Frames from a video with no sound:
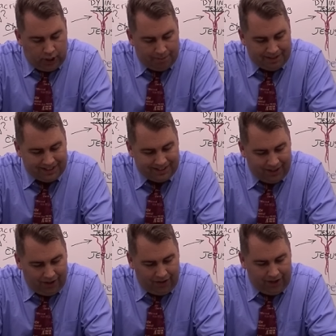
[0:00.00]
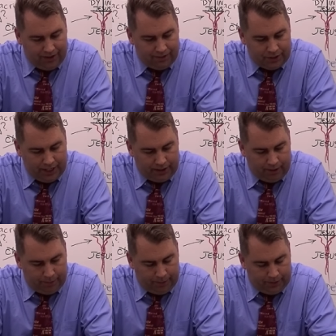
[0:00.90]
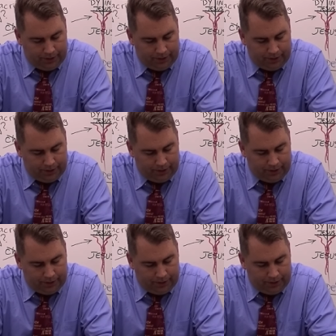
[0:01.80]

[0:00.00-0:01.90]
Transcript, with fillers: come a star out of Jacob,